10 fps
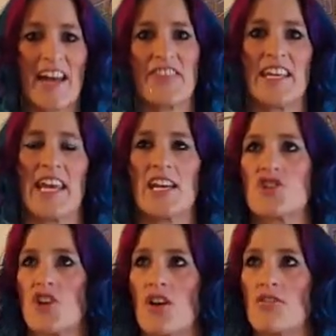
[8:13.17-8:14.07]
at the
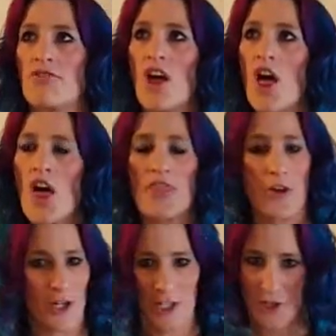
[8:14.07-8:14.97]
age of
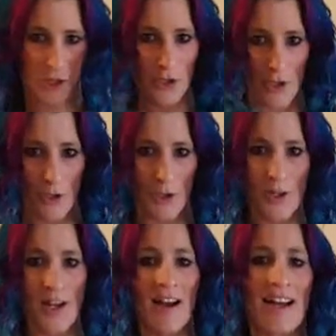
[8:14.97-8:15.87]
32.